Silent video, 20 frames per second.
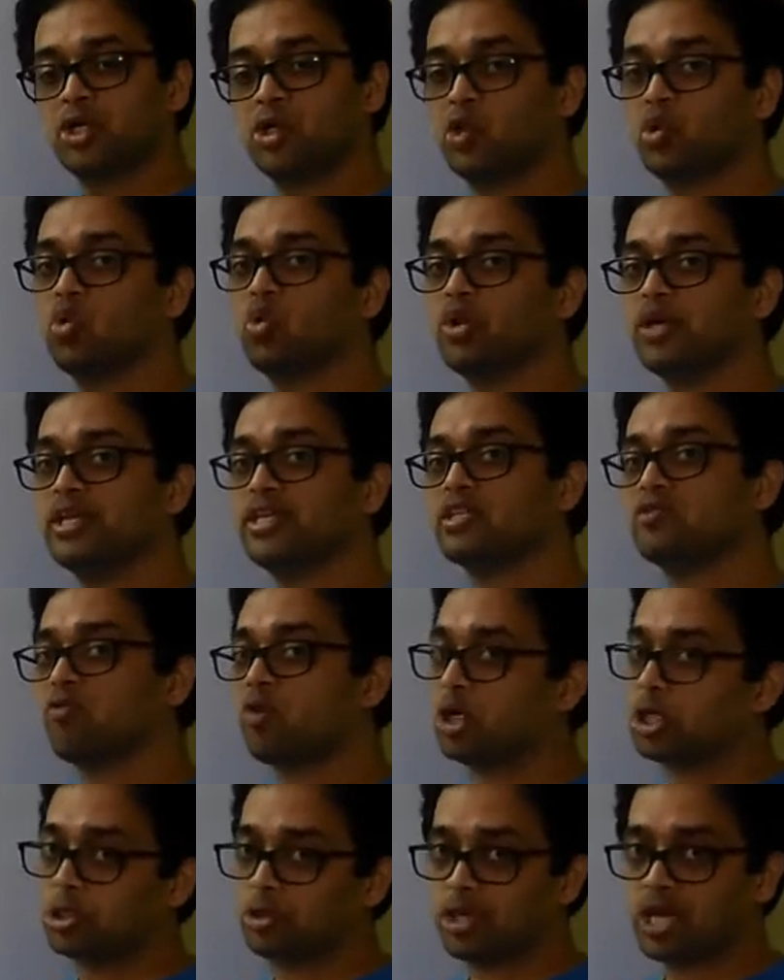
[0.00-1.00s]
2 is
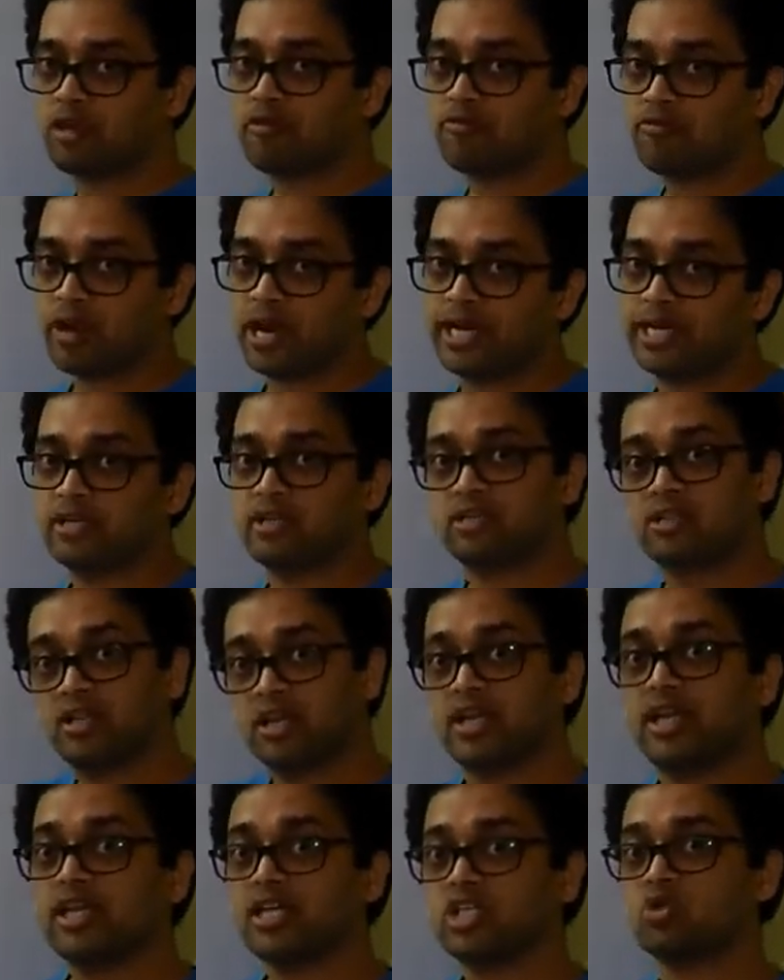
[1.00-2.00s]
what you can find,
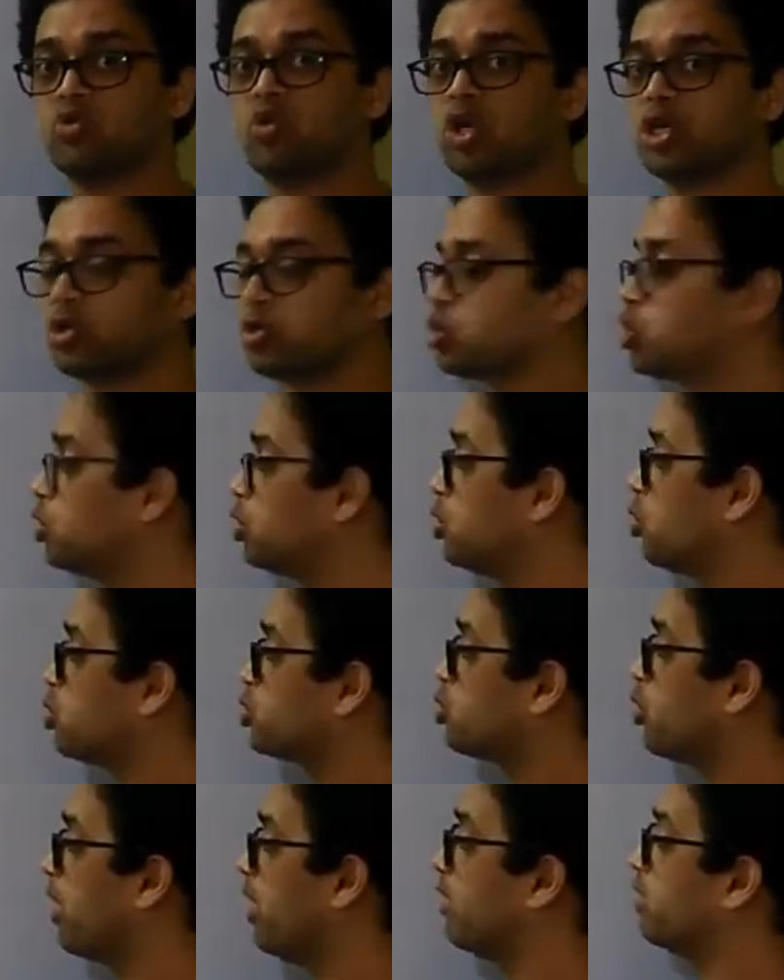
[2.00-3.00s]
3 is what you should know.
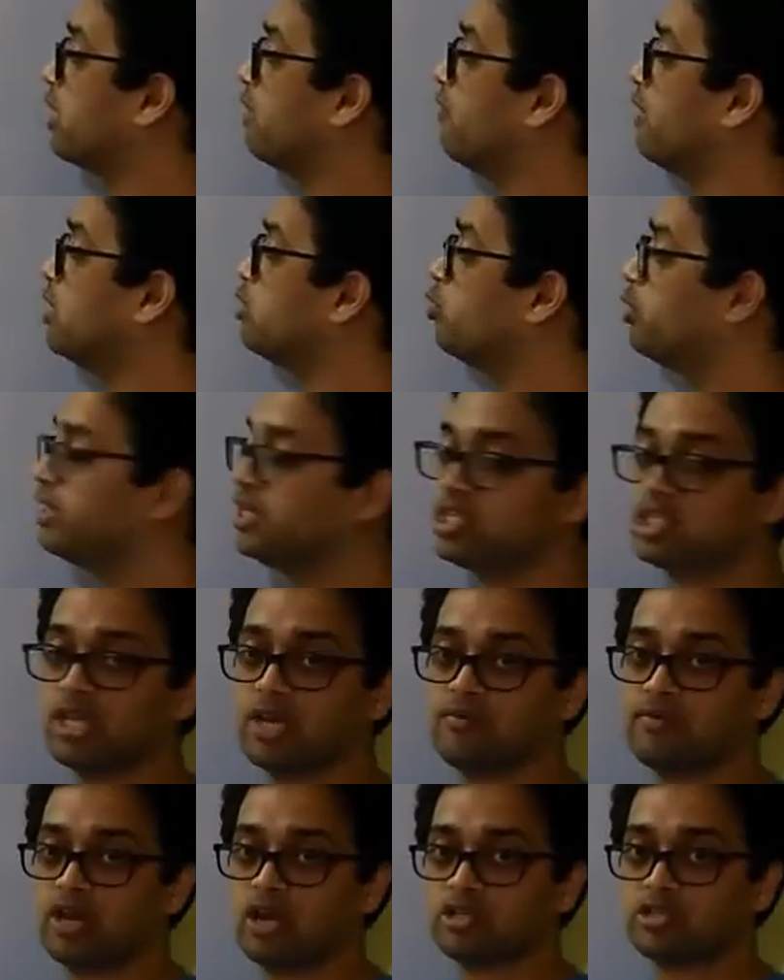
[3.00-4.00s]
So I have given you
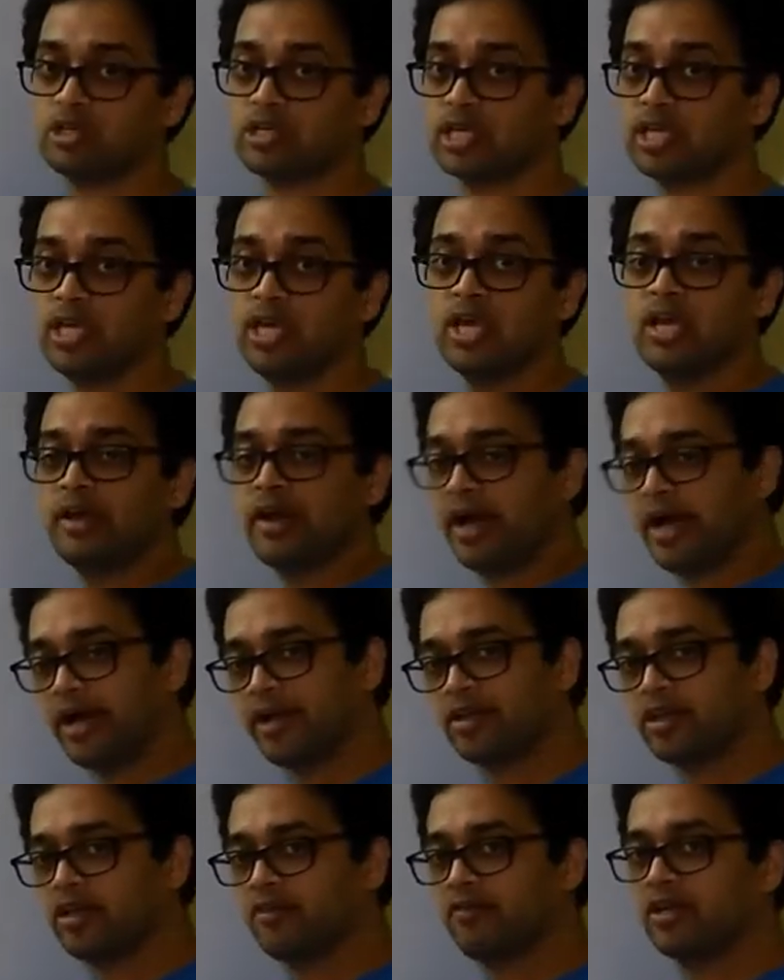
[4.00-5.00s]
initial velocity, I
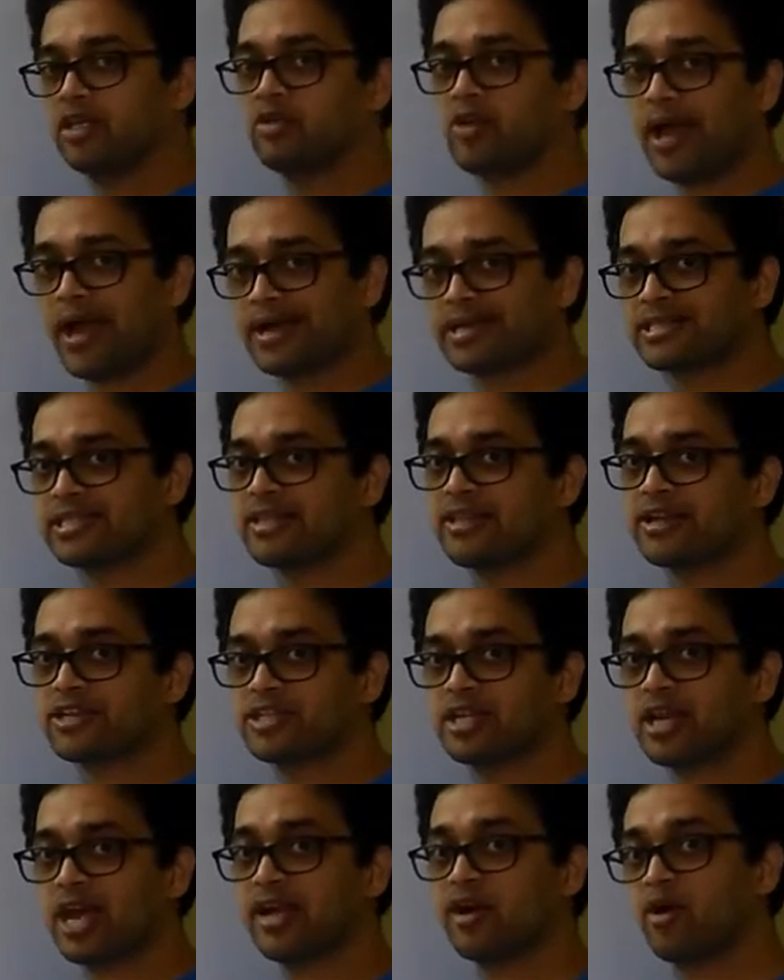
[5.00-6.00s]
have given you
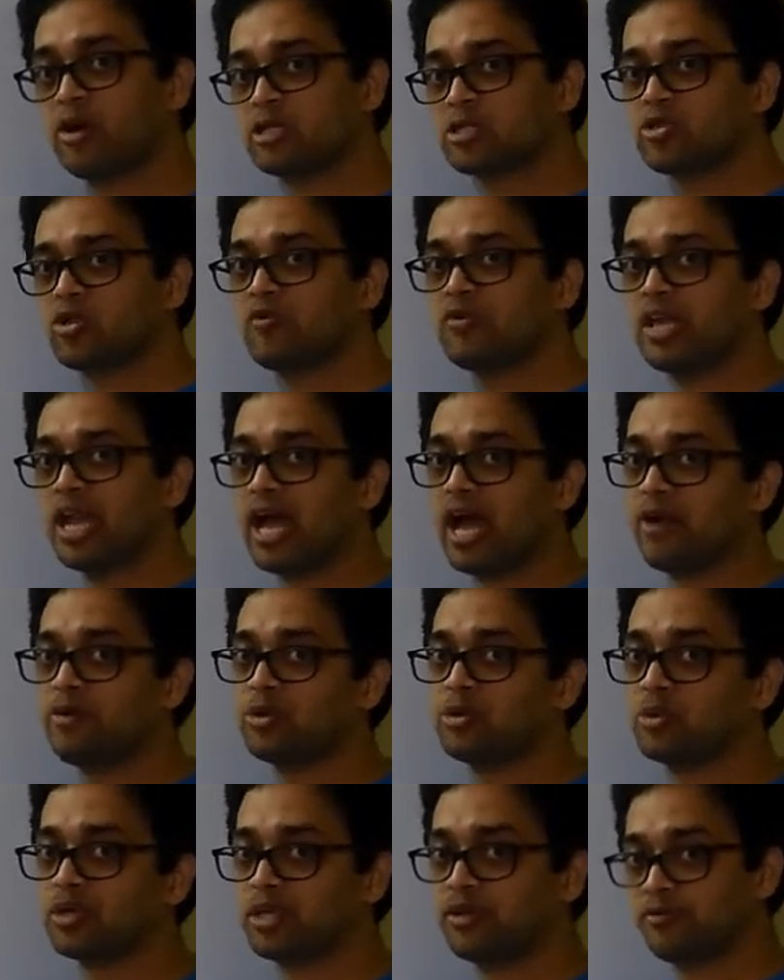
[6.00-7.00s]
acceleration, I also will have
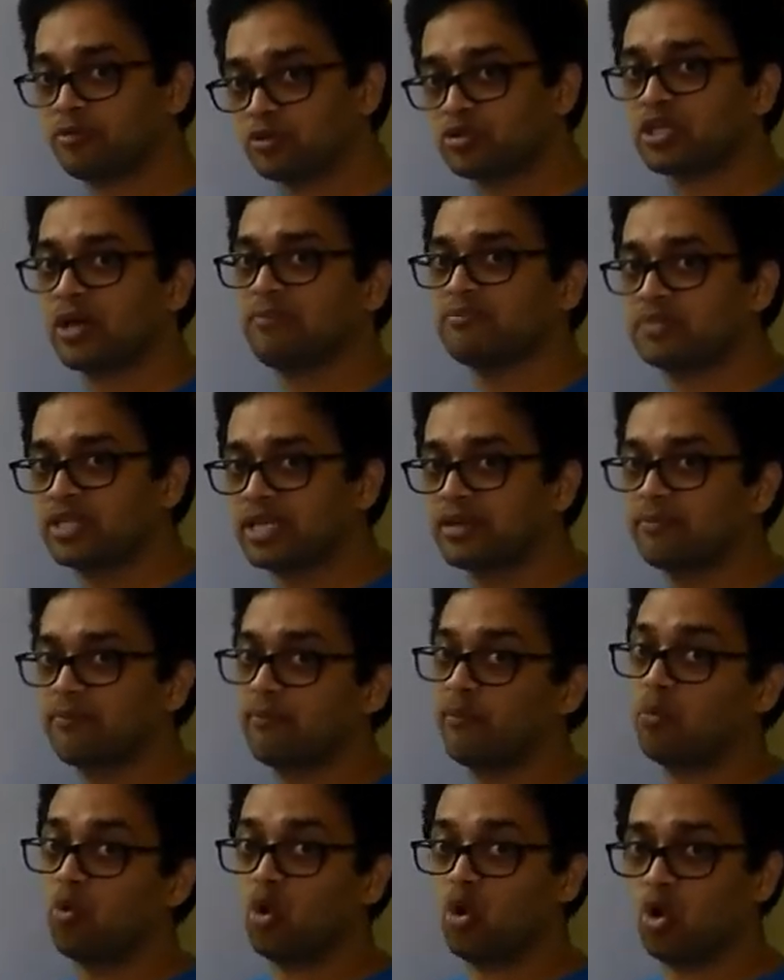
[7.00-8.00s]
to give you
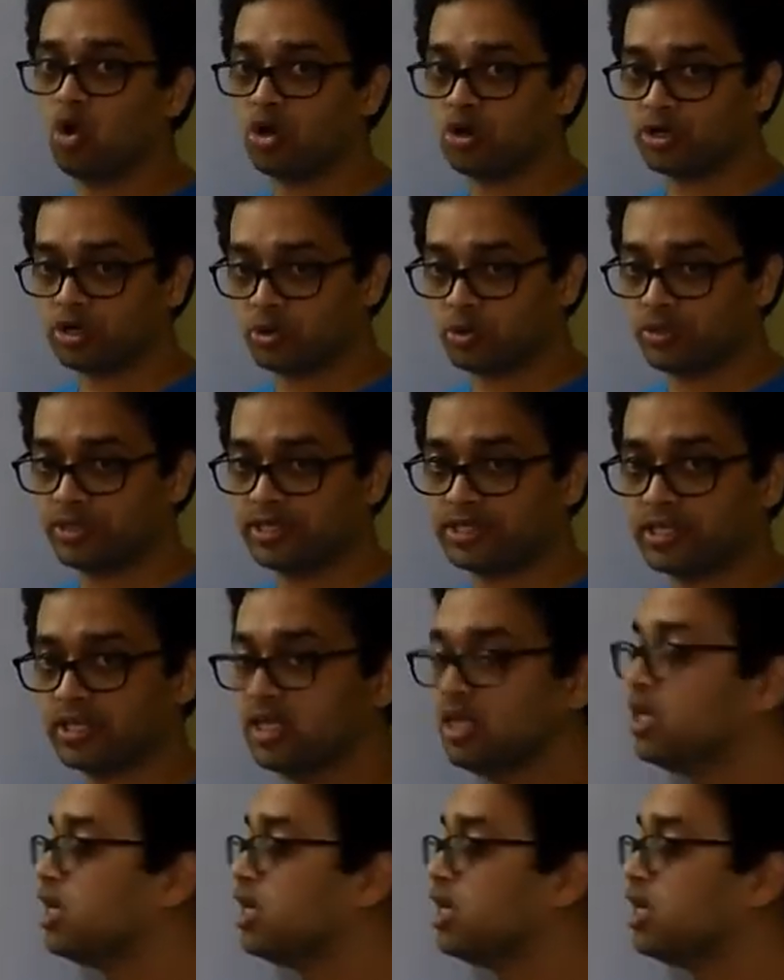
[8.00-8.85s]
something more to it.